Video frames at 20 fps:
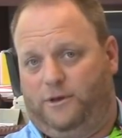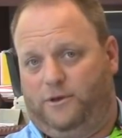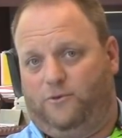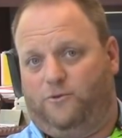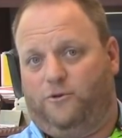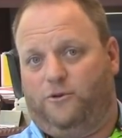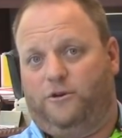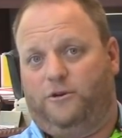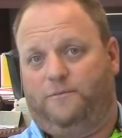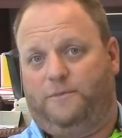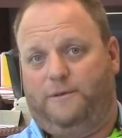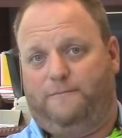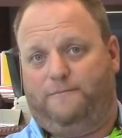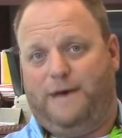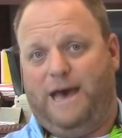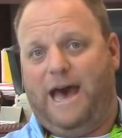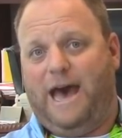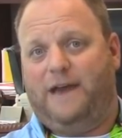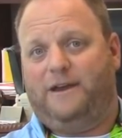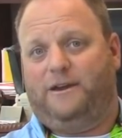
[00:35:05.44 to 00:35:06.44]
In order to be
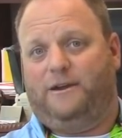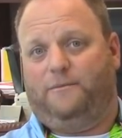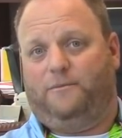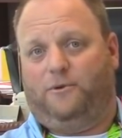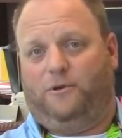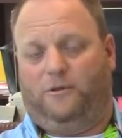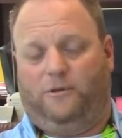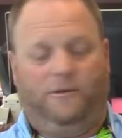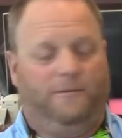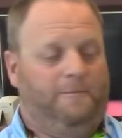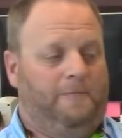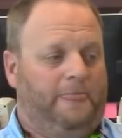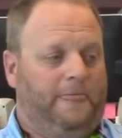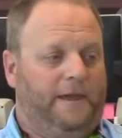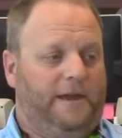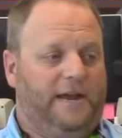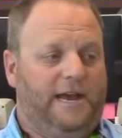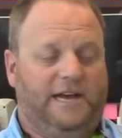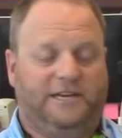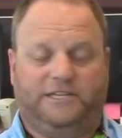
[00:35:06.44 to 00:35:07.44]
patentable,
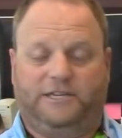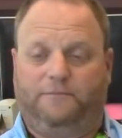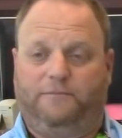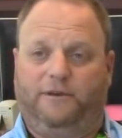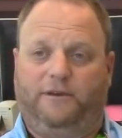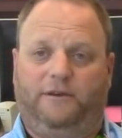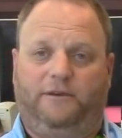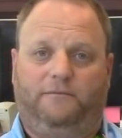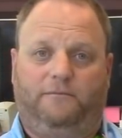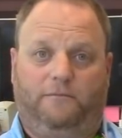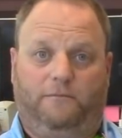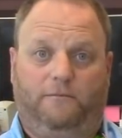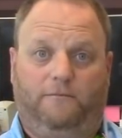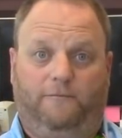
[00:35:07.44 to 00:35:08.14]
it has to be